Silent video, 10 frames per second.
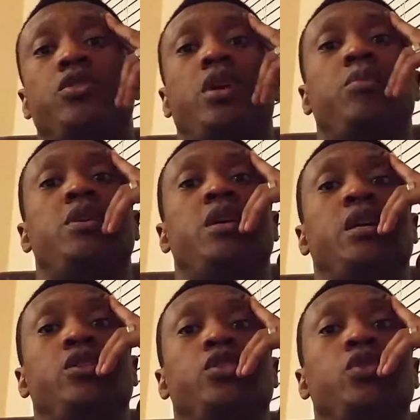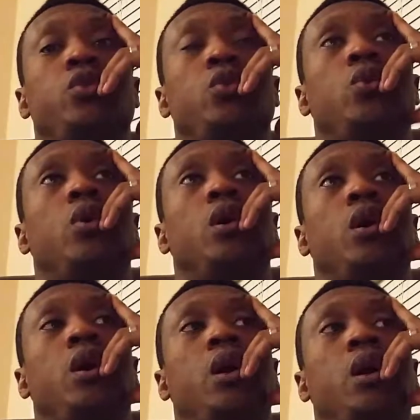They begin to
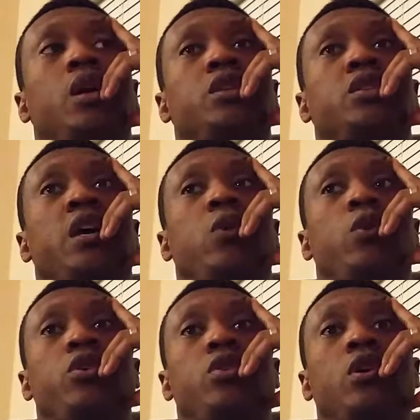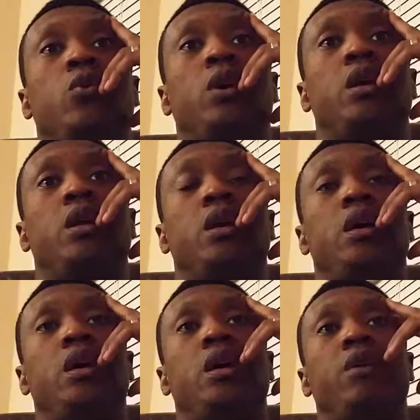say, well, you know what?
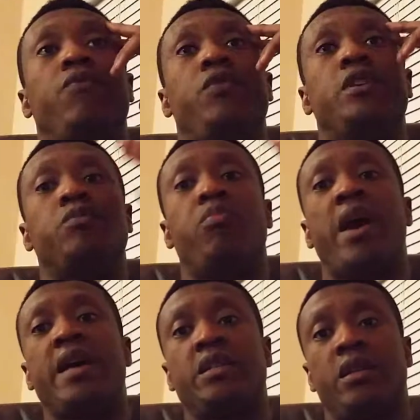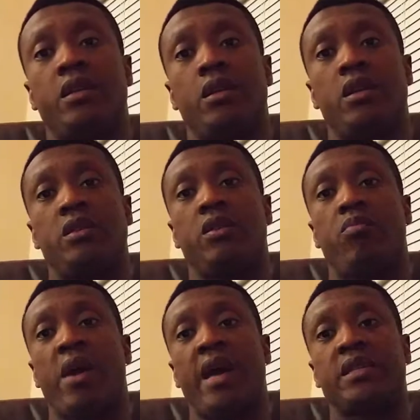If this basket is the
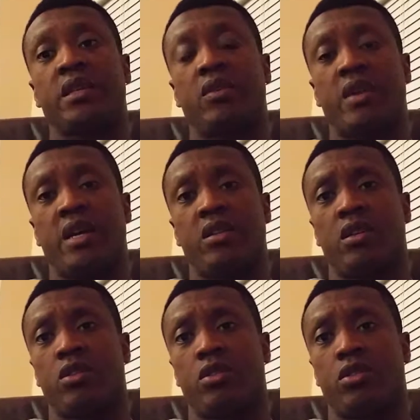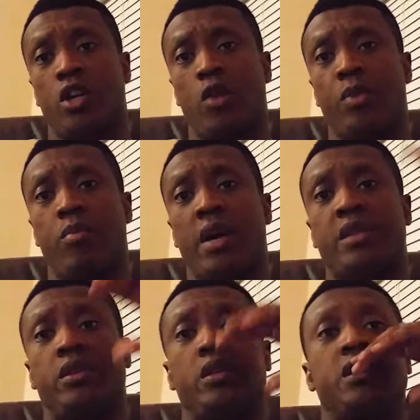basket that is going to determine my
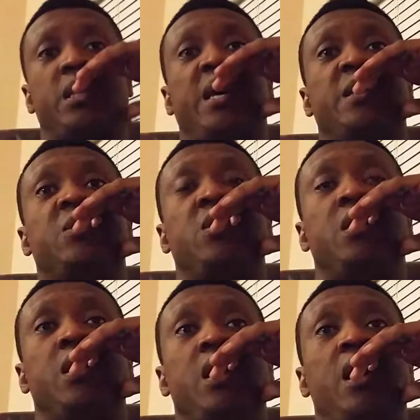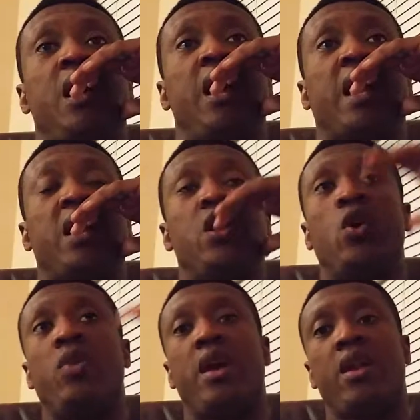success, then, and I
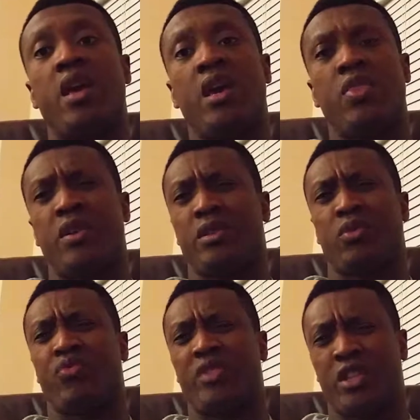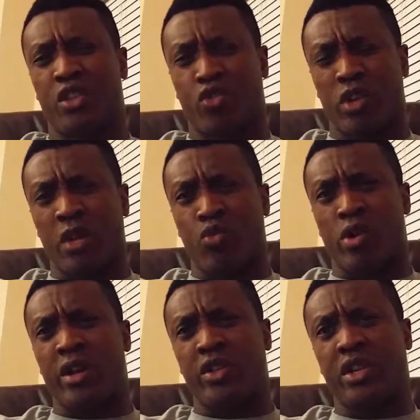know that there's an extreme
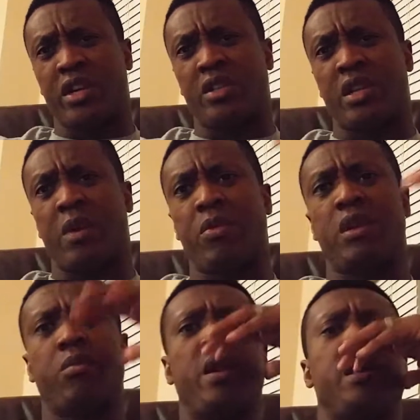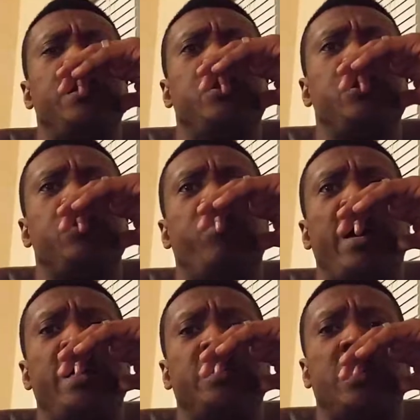rare chance that I'm going to make it into this
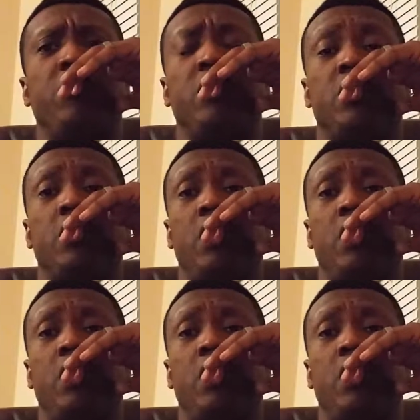basket, I'm going to